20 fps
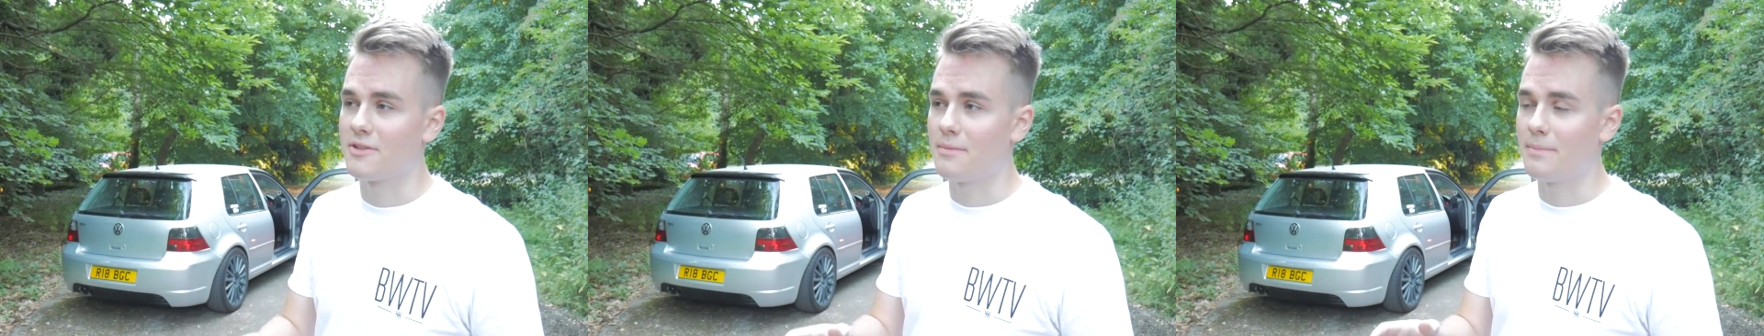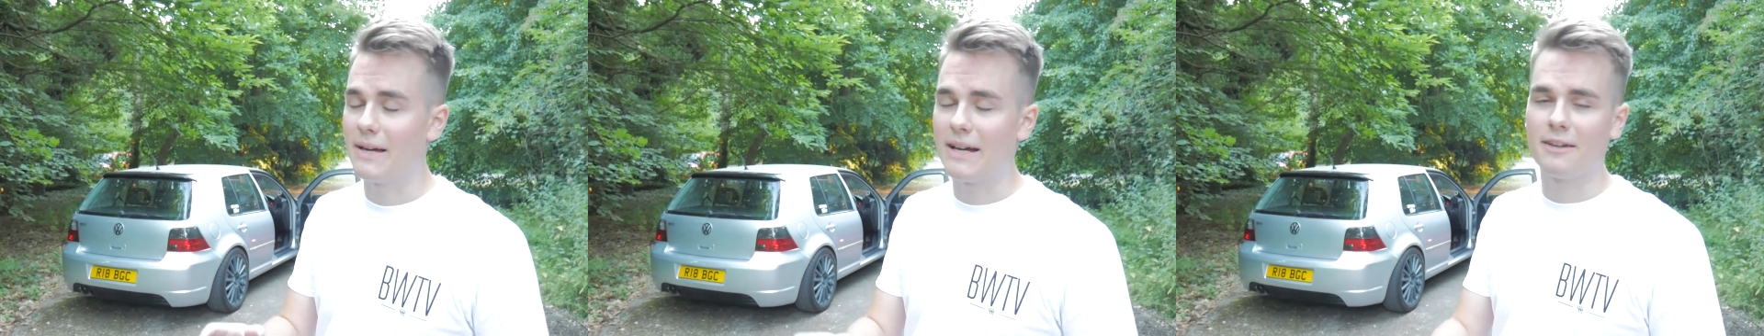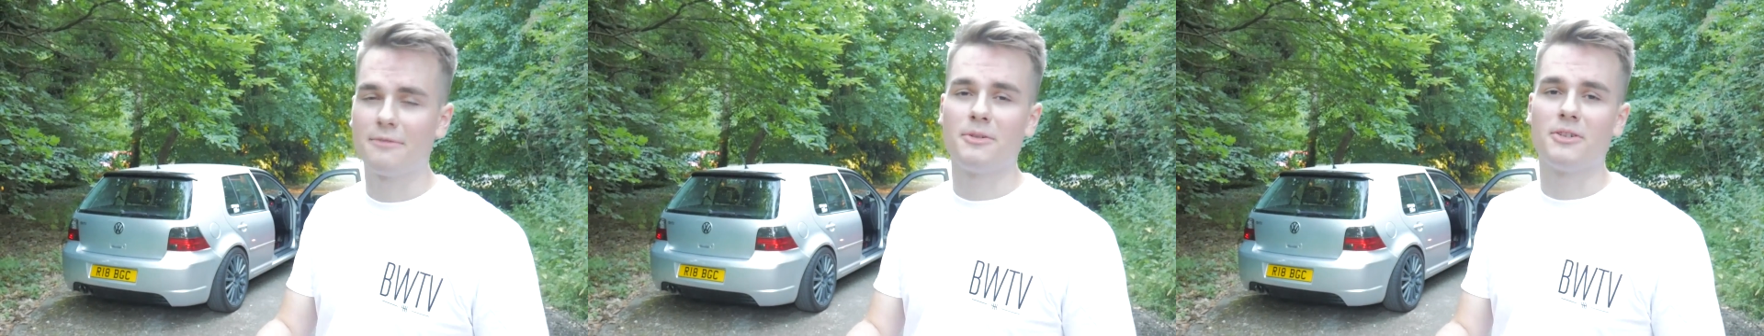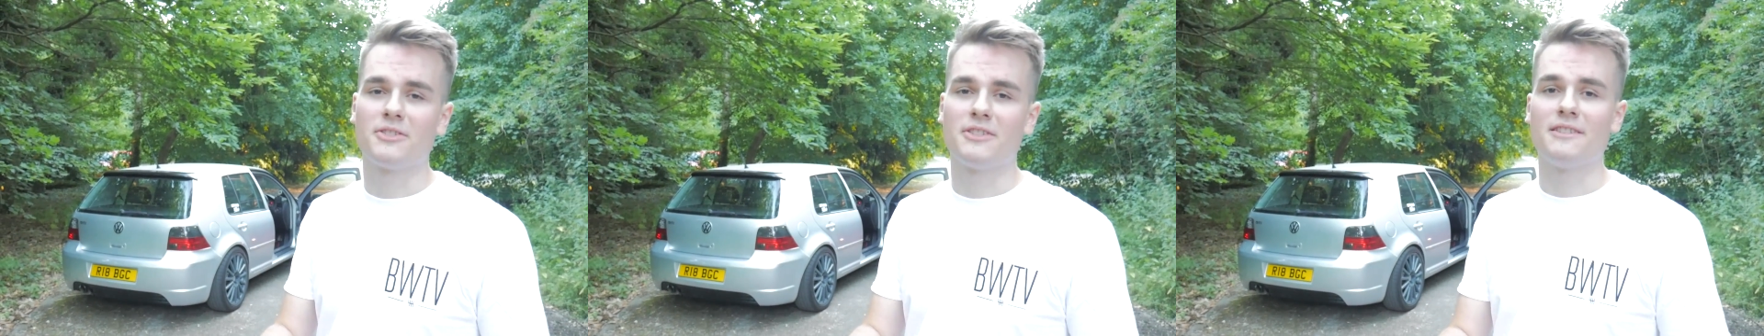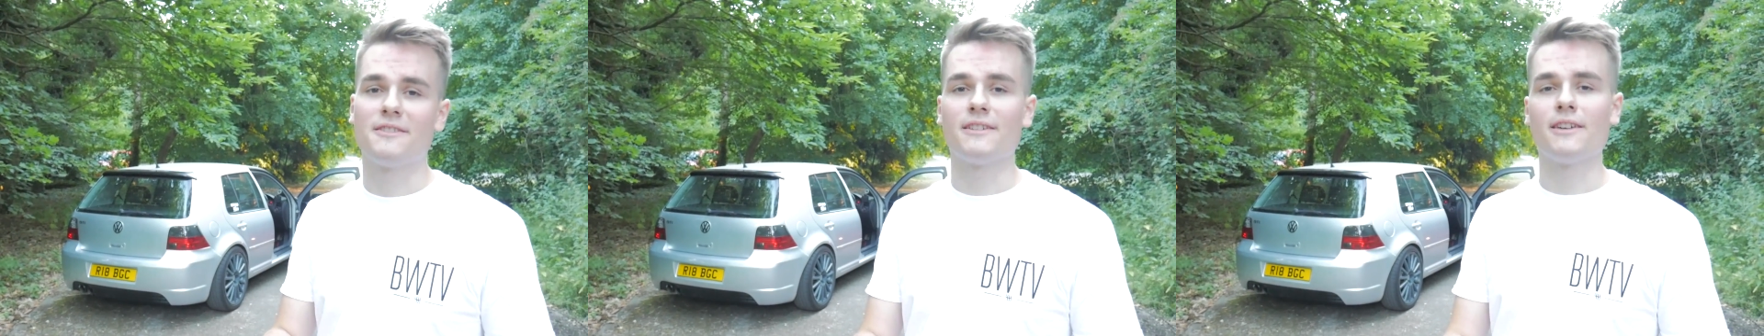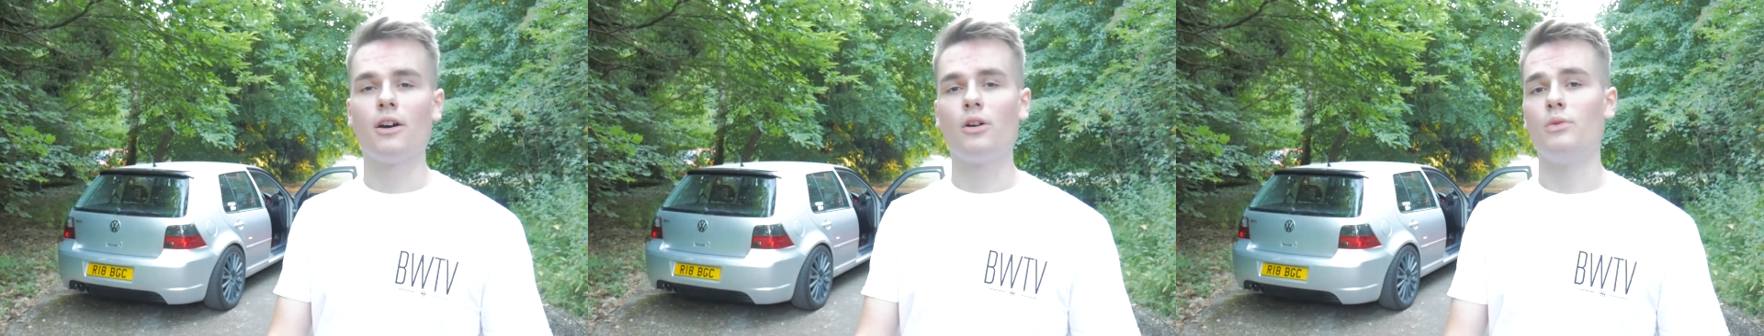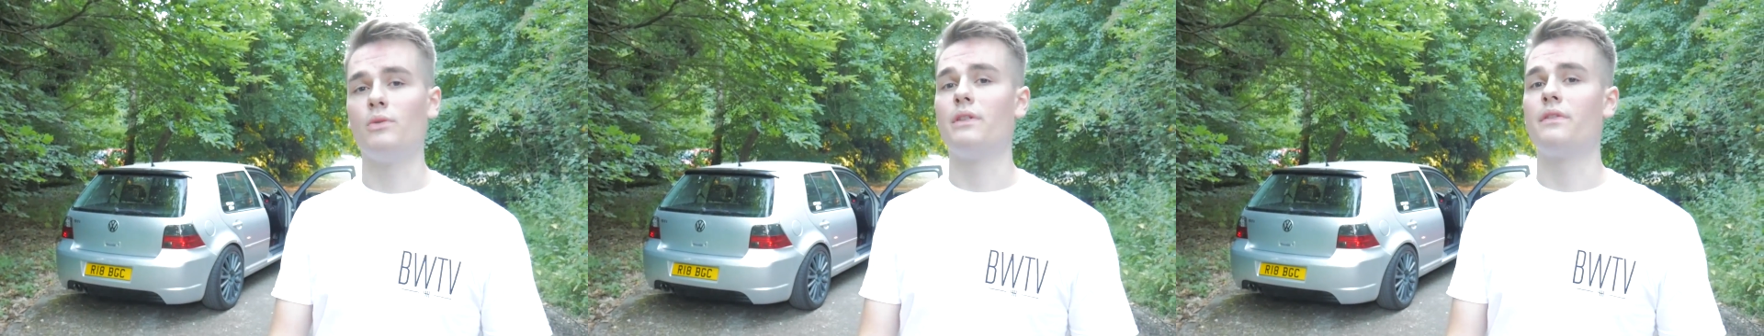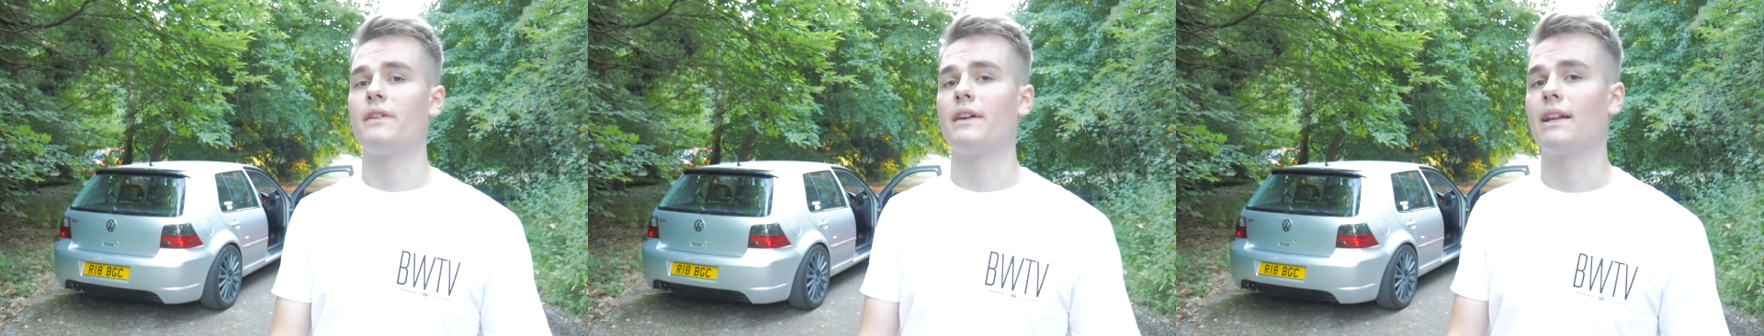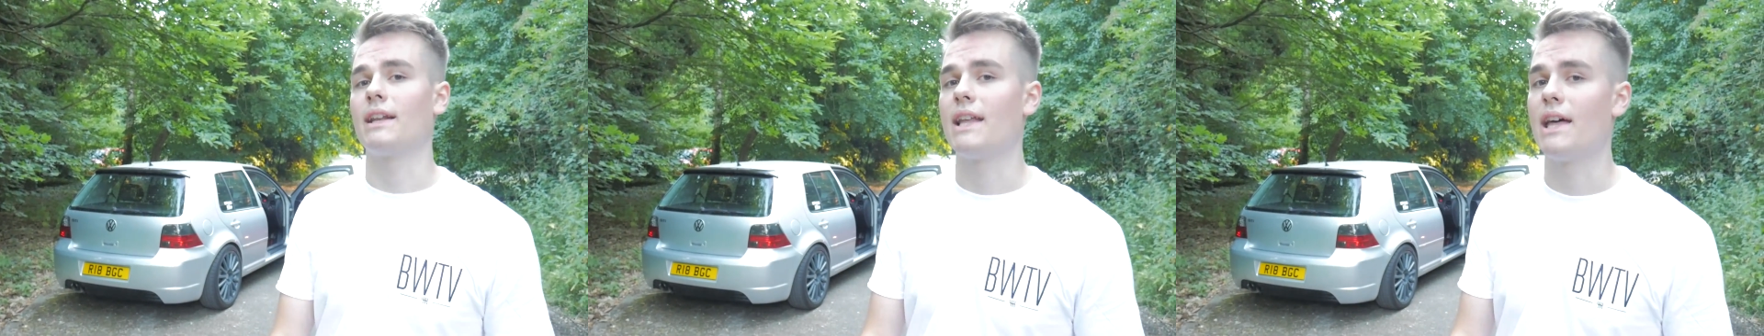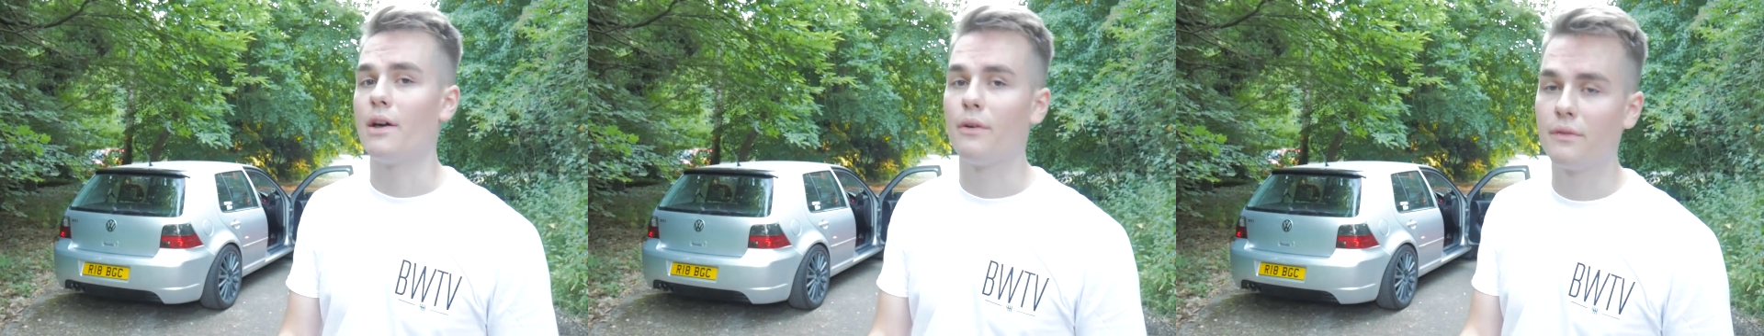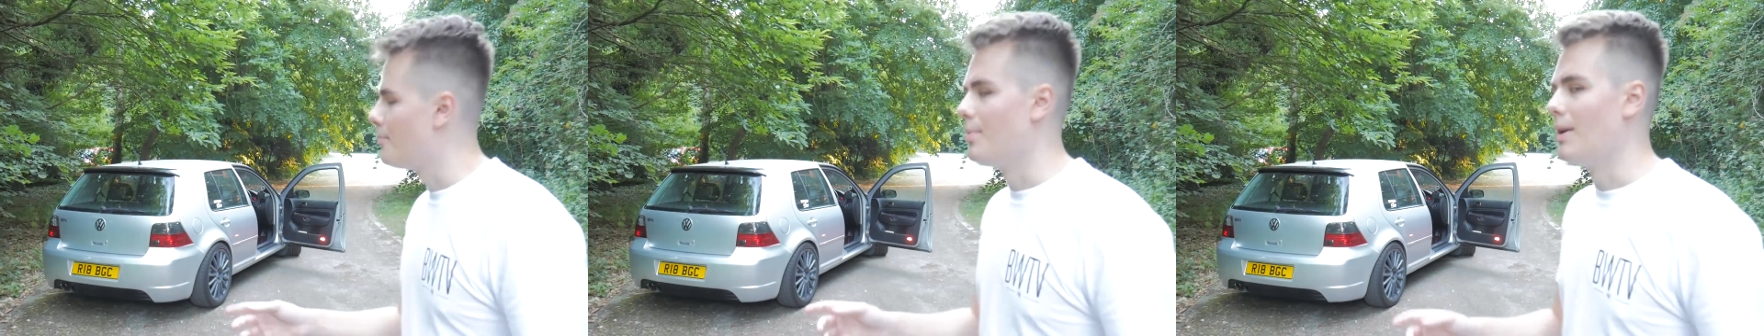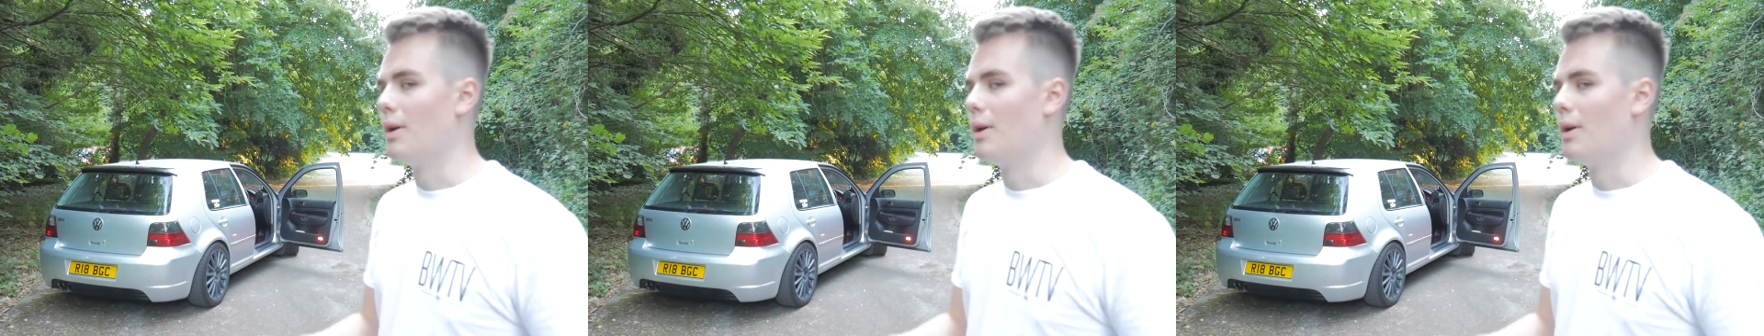The back box is the only thing left,